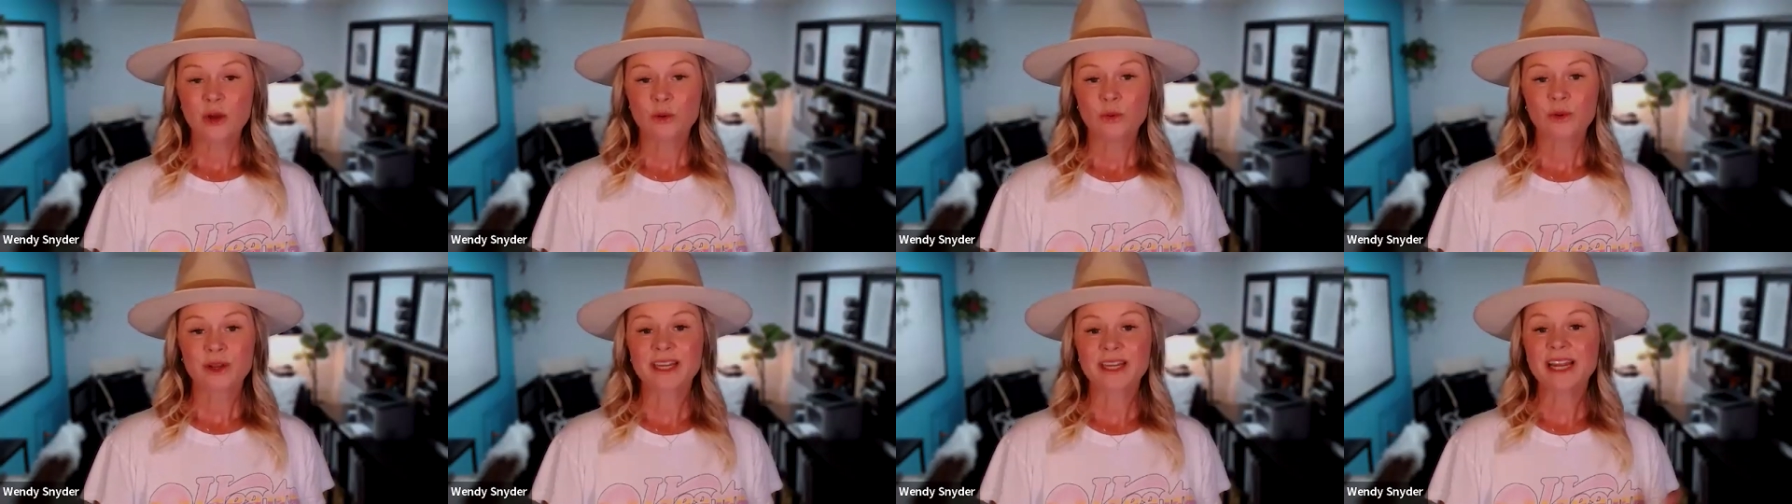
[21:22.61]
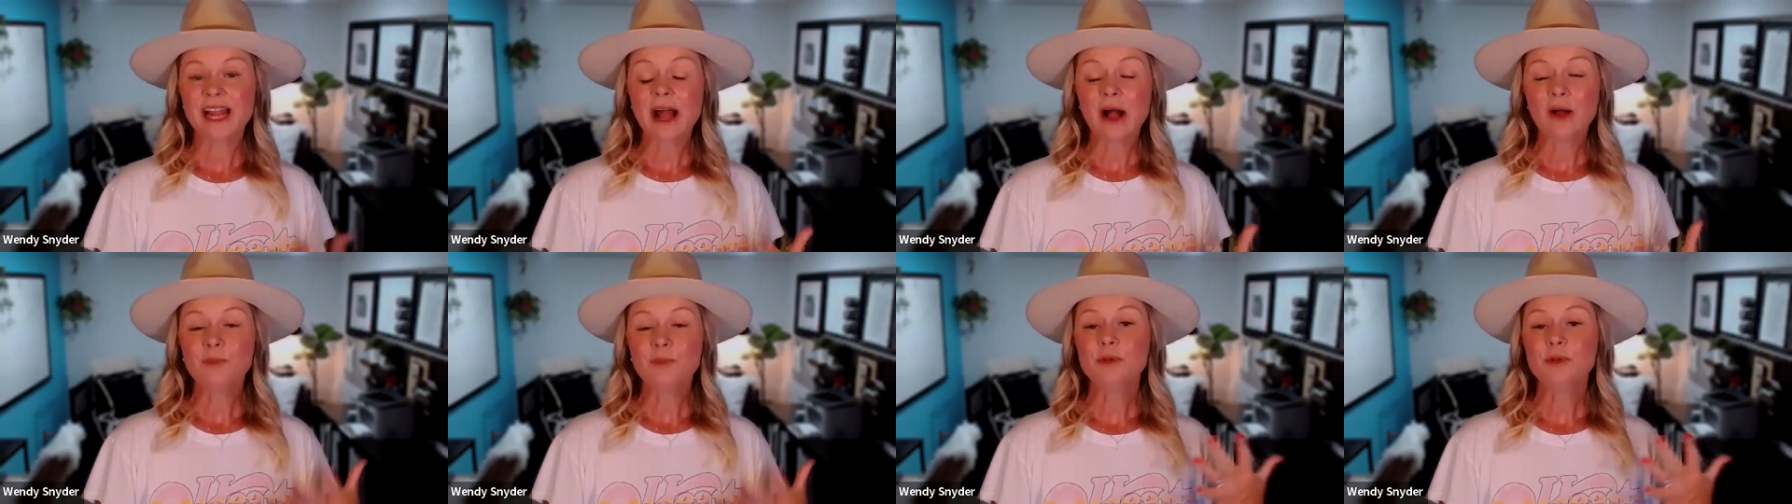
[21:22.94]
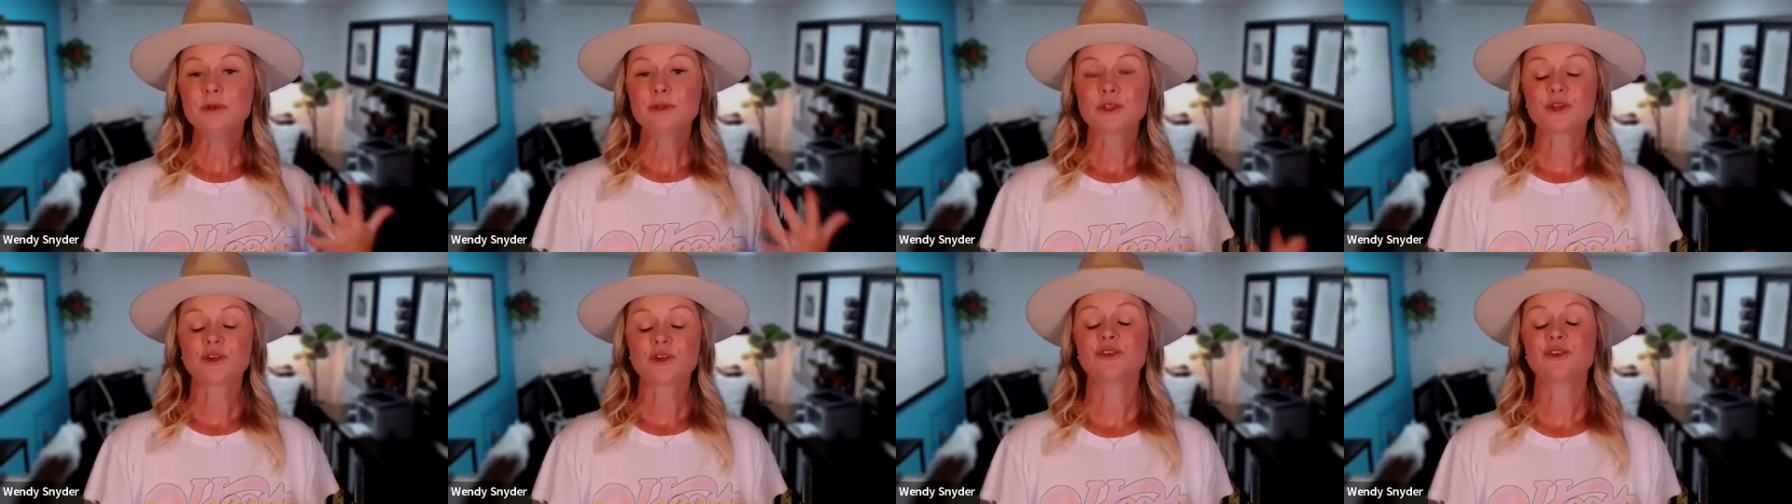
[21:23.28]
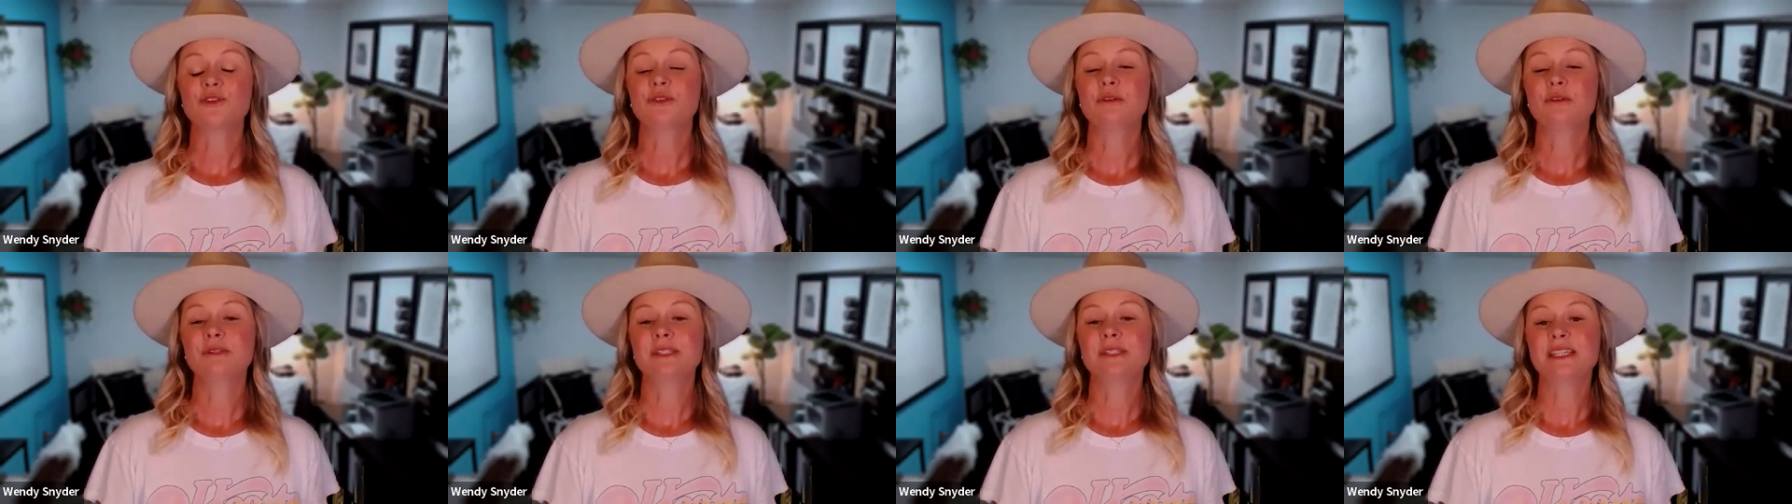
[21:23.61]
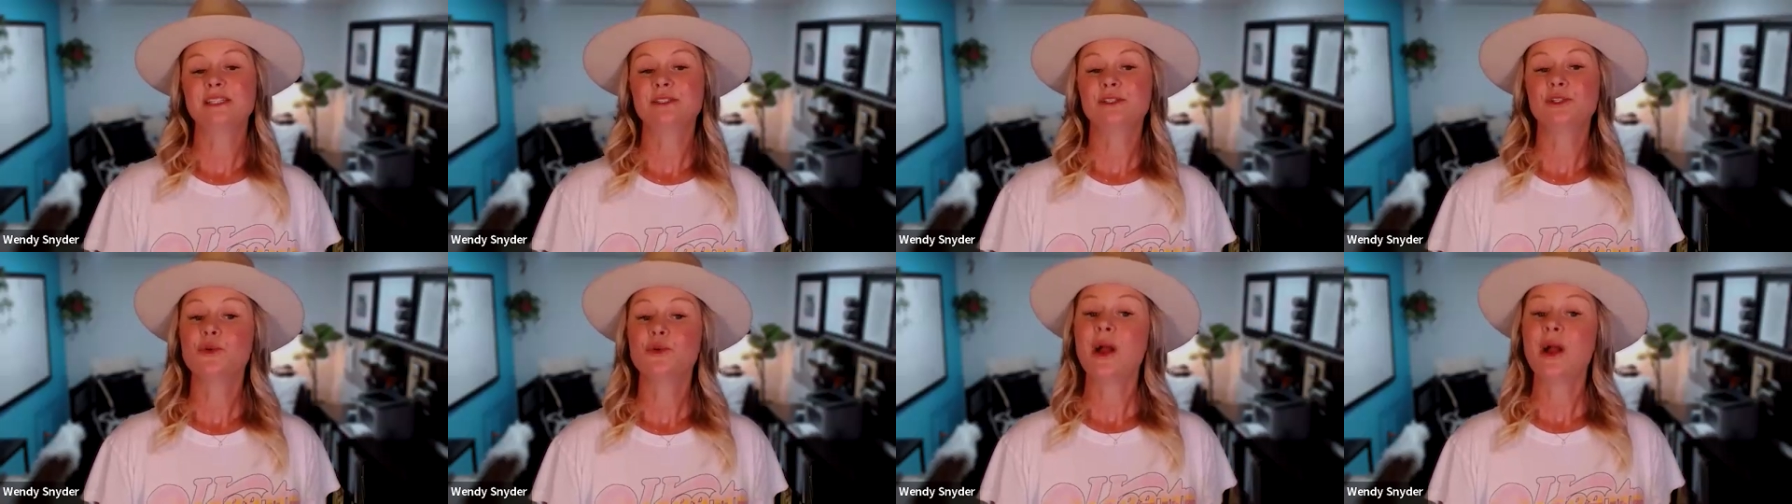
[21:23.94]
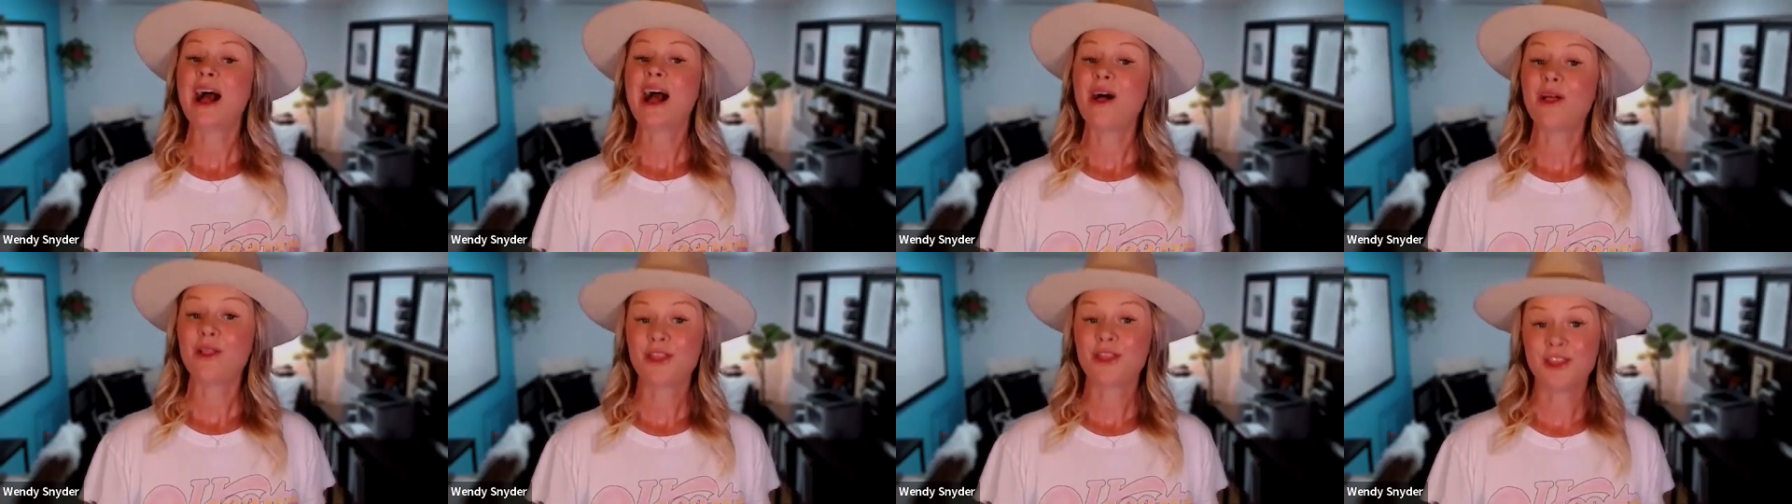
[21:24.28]
We're going to help you turn those into
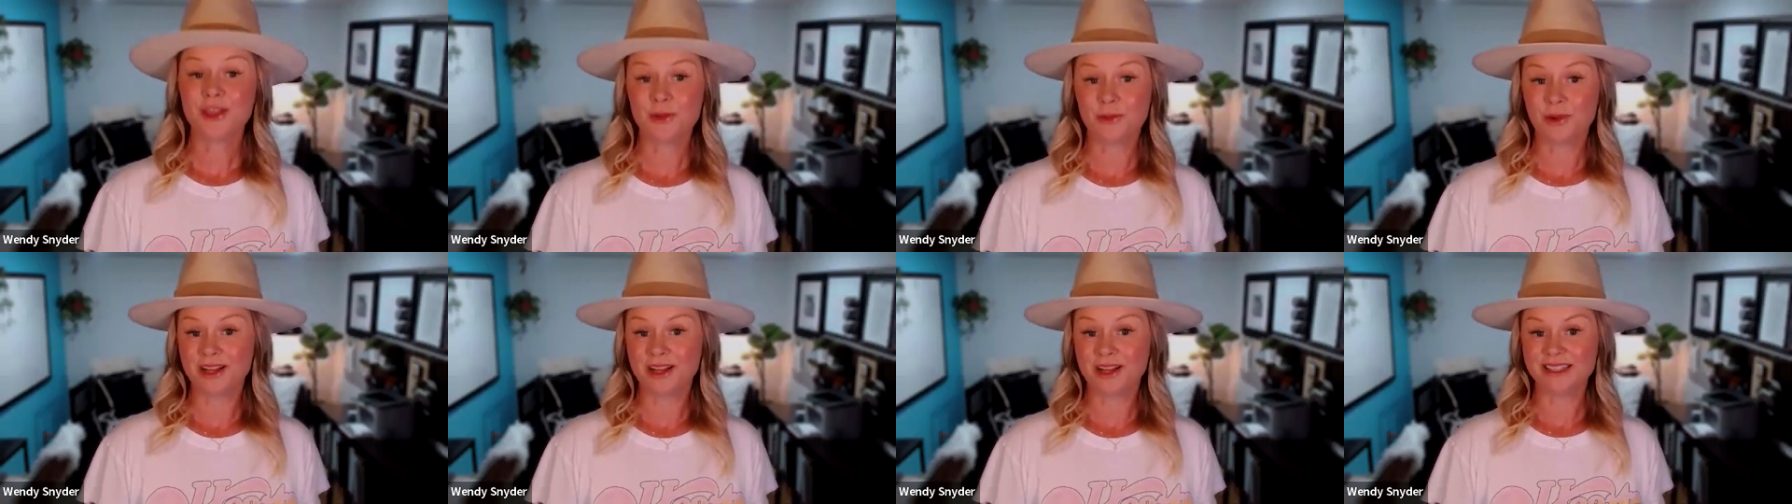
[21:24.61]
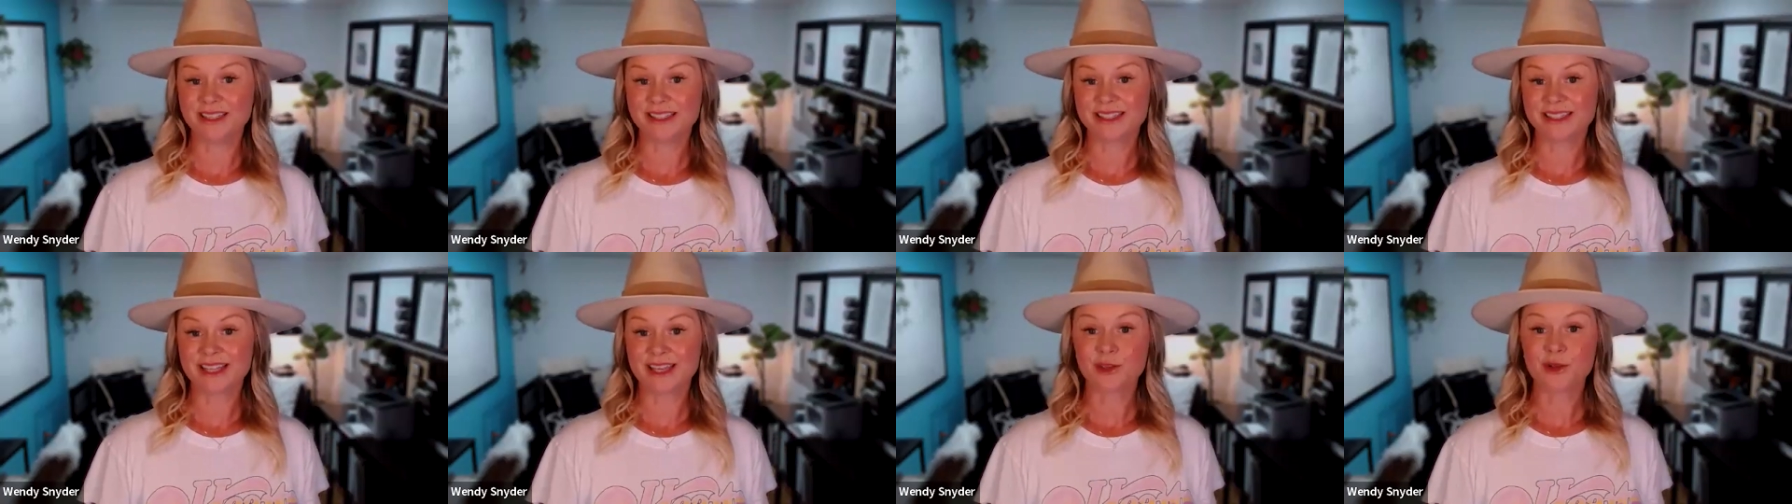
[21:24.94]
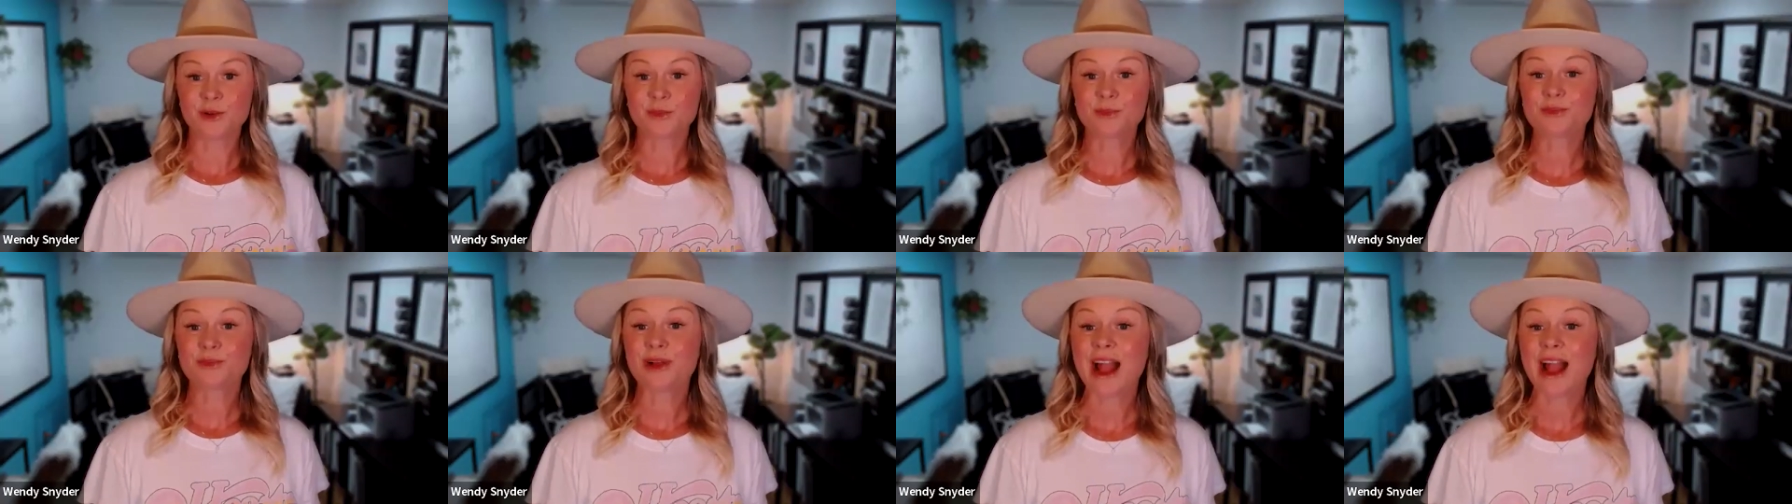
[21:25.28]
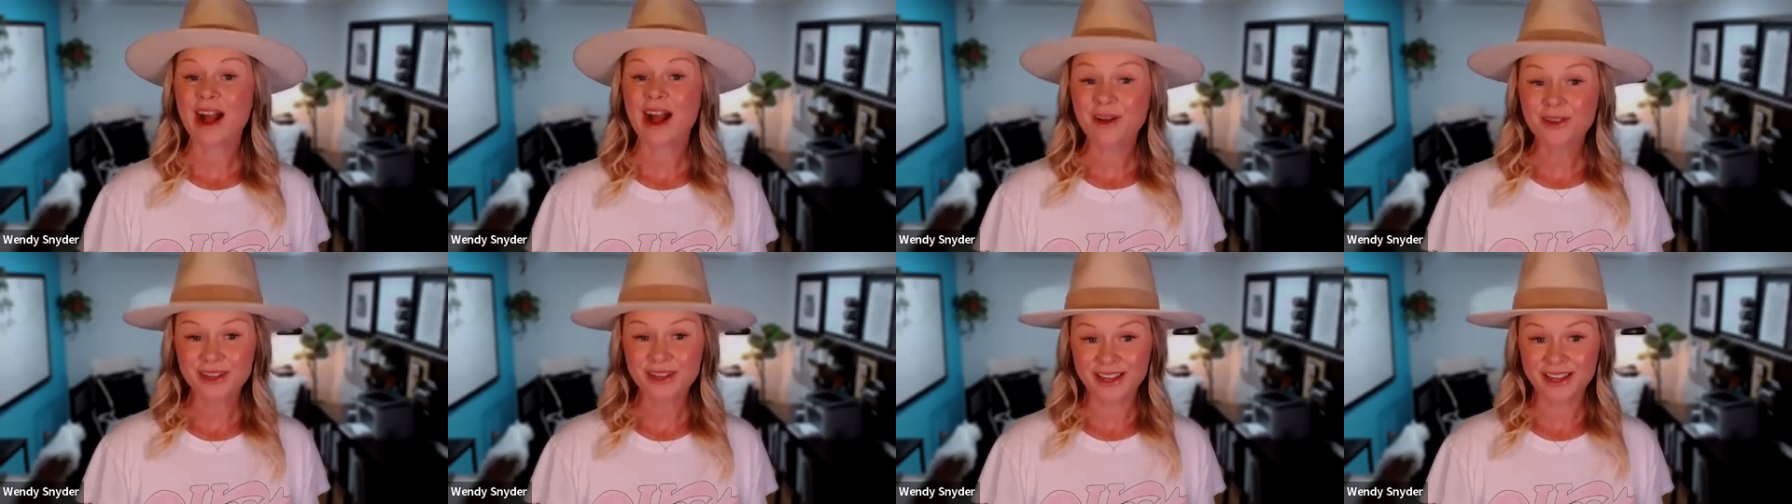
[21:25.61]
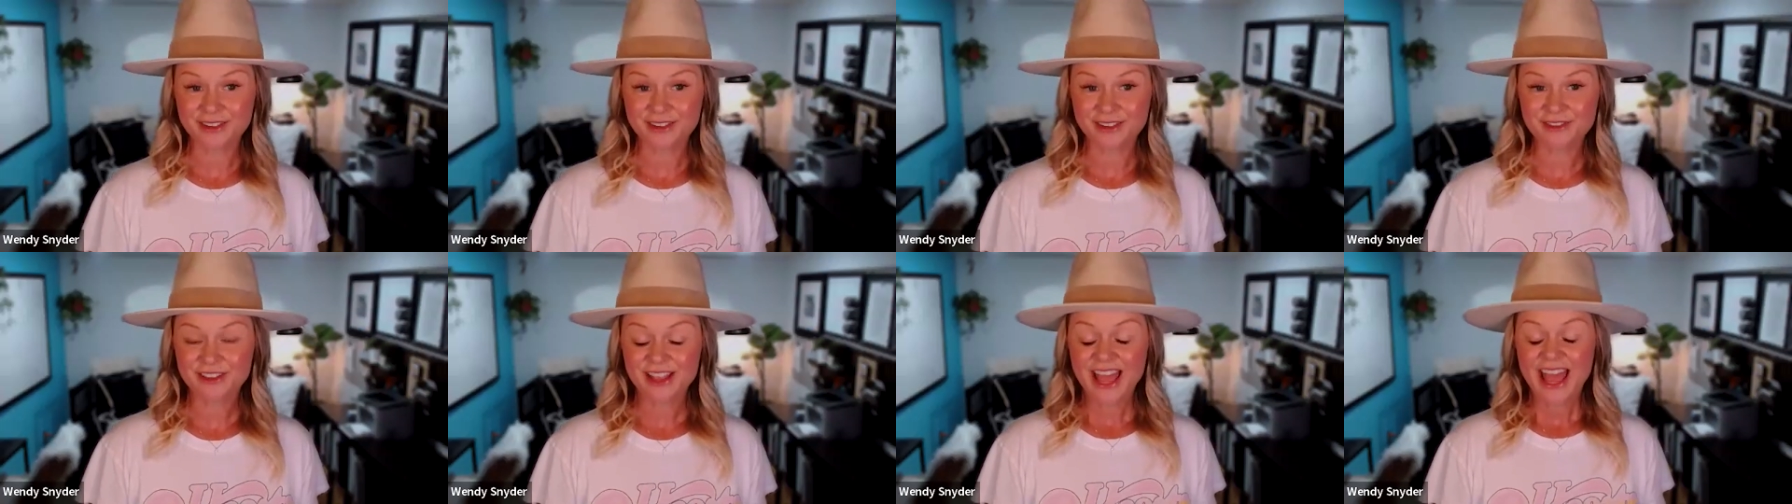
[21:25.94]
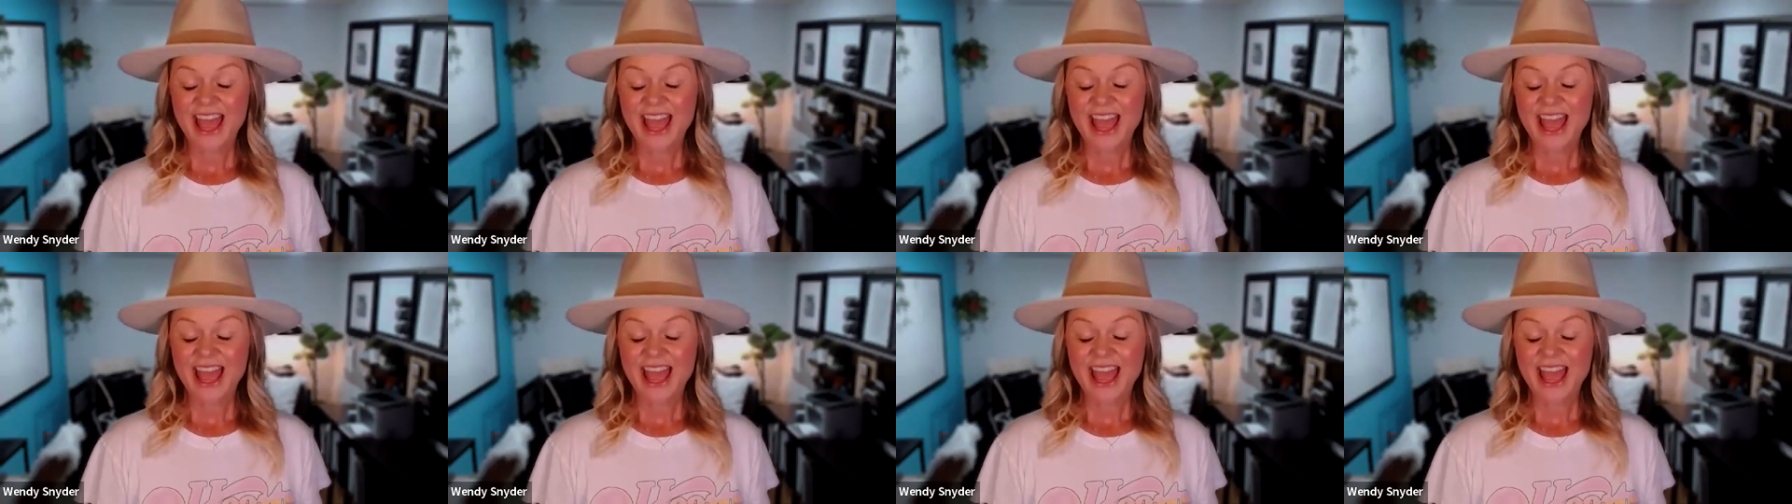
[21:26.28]
healthy ones that you're proud of